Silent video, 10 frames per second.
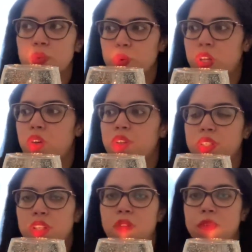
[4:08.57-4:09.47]
Well,
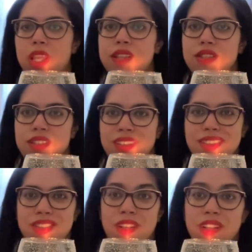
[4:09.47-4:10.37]
your
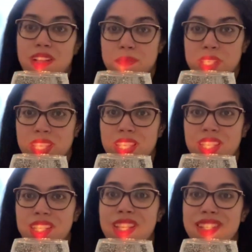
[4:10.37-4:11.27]
blessings are coming
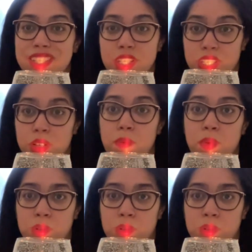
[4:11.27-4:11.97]
in and they are